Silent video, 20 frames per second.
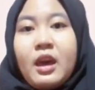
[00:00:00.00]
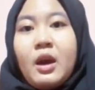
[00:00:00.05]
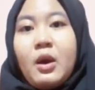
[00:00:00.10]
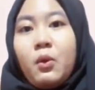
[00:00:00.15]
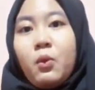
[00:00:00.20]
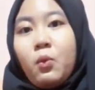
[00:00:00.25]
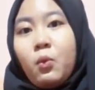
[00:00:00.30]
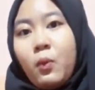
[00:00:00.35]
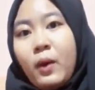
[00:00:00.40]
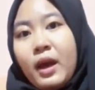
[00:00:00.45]

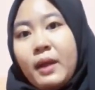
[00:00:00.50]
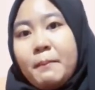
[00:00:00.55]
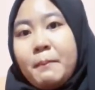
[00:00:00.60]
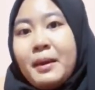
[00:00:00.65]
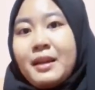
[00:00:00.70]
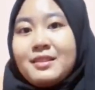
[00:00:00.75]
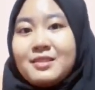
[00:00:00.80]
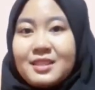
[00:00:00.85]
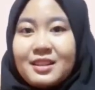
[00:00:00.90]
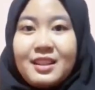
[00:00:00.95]
When
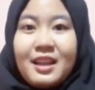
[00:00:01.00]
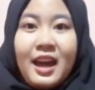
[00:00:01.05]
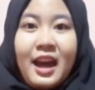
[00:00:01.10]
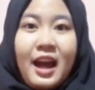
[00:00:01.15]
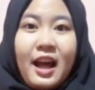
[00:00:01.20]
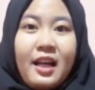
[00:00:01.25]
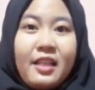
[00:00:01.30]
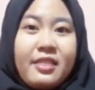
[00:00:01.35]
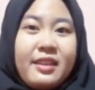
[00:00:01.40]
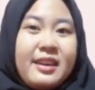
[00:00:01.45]
mental
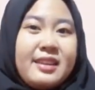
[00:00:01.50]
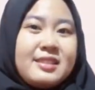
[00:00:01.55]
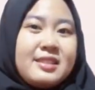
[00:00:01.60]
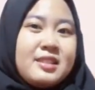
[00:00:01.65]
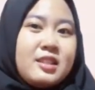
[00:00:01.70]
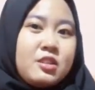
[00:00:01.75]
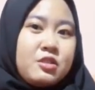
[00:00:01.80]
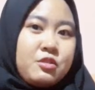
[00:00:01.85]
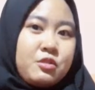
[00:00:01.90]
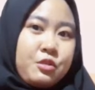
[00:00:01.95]
health is
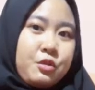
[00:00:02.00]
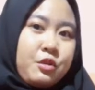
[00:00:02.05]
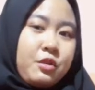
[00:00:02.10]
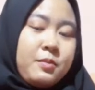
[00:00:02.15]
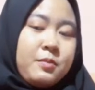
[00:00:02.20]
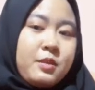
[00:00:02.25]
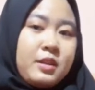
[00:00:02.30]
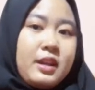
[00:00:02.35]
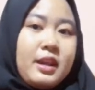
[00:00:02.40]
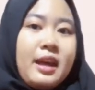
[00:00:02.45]

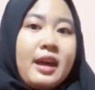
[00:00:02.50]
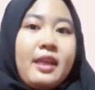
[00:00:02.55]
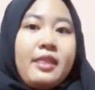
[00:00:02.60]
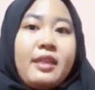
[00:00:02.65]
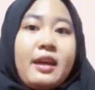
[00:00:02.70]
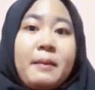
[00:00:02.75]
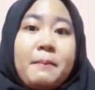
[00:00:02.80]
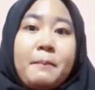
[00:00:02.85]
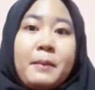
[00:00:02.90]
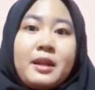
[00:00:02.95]
disturbed,
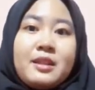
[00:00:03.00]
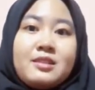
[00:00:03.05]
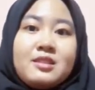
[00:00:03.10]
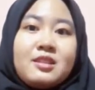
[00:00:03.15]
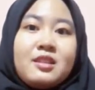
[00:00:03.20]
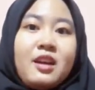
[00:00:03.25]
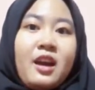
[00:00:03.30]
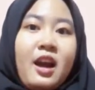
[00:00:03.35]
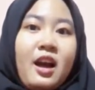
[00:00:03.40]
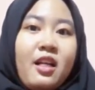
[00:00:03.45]
then
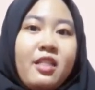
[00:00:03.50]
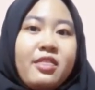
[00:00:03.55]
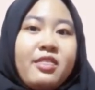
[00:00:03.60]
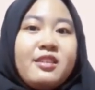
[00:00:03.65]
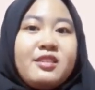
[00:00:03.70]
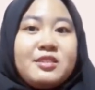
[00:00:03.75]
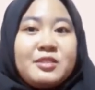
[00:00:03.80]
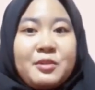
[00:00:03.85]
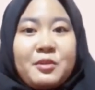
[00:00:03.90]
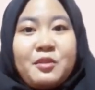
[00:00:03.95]
mental health
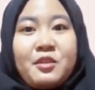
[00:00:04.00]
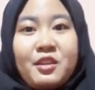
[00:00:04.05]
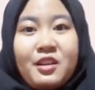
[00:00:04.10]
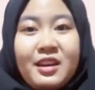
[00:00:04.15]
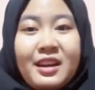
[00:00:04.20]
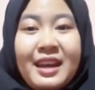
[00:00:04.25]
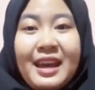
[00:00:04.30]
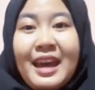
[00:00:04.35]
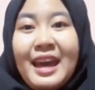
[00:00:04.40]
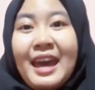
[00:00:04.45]
disorder
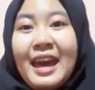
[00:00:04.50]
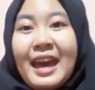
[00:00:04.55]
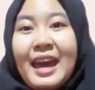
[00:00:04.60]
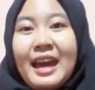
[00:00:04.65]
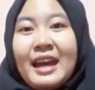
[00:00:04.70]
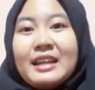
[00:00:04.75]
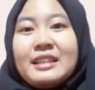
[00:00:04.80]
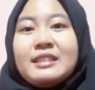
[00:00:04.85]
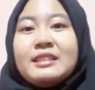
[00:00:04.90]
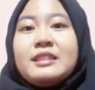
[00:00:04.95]

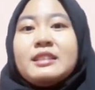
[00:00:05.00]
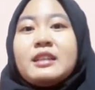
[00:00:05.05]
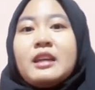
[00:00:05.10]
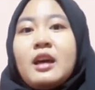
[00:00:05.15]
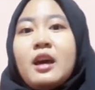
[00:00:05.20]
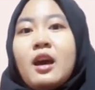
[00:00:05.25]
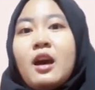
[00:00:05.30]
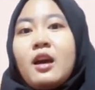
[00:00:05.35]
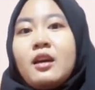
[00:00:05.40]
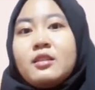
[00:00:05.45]
and
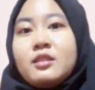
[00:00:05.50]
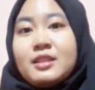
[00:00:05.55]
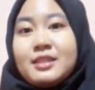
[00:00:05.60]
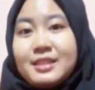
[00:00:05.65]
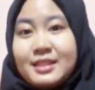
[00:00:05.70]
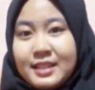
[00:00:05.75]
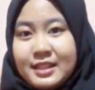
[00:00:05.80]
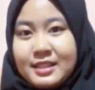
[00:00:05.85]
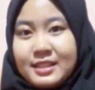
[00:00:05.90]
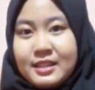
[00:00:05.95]

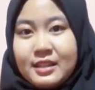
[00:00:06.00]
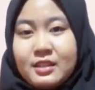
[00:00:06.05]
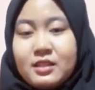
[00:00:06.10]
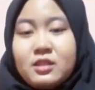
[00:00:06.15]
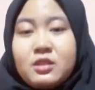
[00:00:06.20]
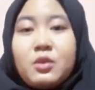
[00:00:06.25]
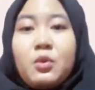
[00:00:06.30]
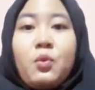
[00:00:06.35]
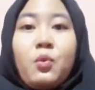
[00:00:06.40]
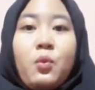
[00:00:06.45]

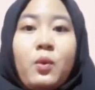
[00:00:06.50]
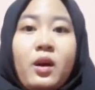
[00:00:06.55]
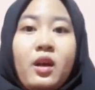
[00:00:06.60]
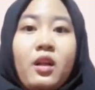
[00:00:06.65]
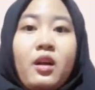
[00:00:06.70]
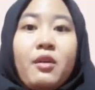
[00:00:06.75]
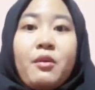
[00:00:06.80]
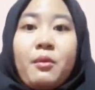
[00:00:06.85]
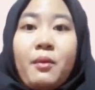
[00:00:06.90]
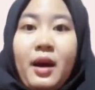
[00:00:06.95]
diseases
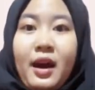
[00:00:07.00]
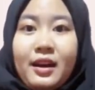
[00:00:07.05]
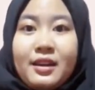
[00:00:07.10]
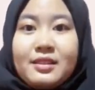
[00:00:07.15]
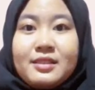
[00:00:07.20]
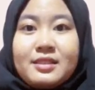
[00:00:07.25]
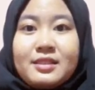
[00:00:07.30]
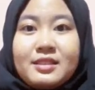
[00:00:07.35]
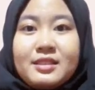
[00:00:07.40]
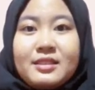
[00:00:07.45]
will
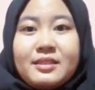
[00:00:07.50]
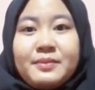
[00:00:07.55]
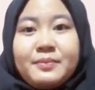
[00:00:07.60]
arise.